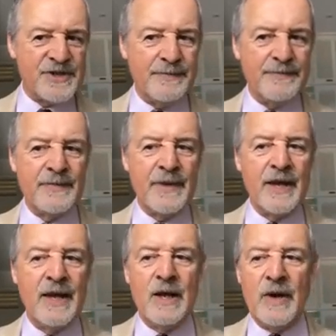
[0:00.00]
prism,
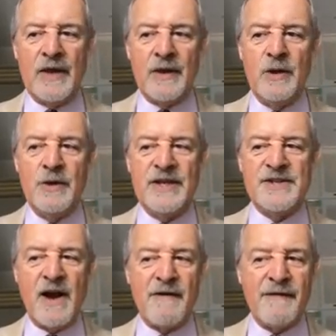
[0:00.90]
where the
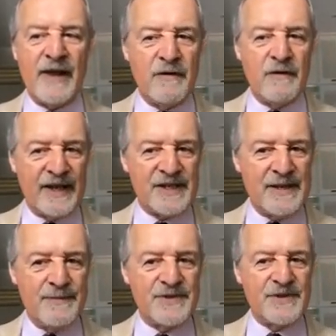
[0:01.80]
Houthis are fellow
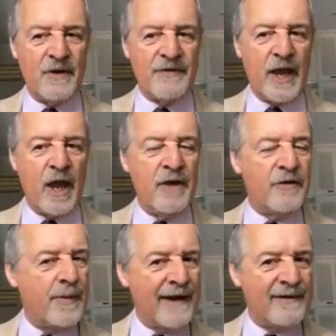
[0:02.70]
victims of the
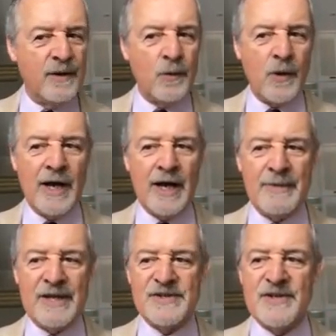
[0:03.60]
overbearing
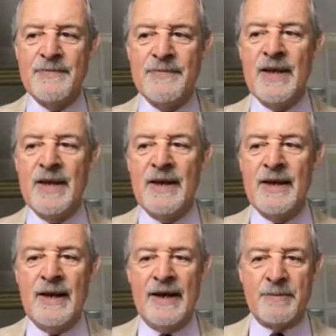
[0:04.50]
Wahhabis.
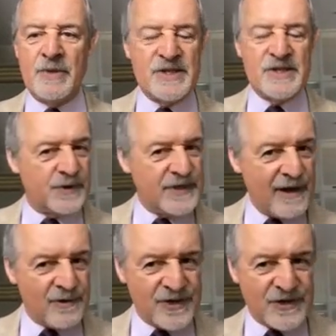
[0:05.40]
And the principal
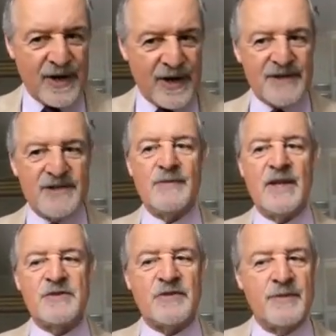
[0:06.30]
terrorist threat
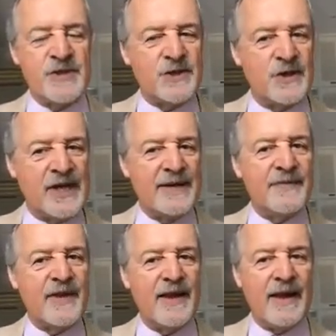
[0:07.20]
is from the
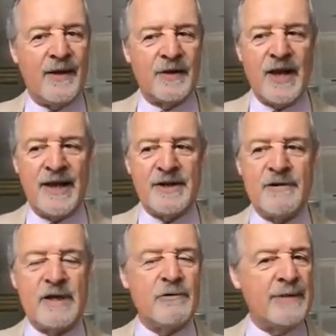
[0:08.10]
Sunni Al
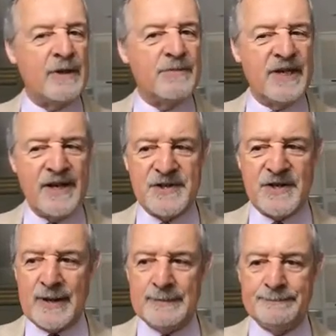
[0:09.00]
Qaeda in the Arabian
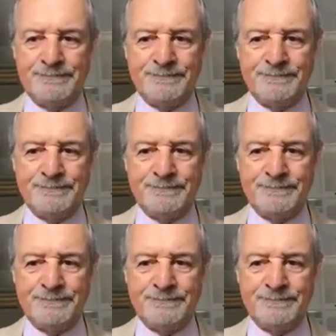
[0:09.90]
Peninsula.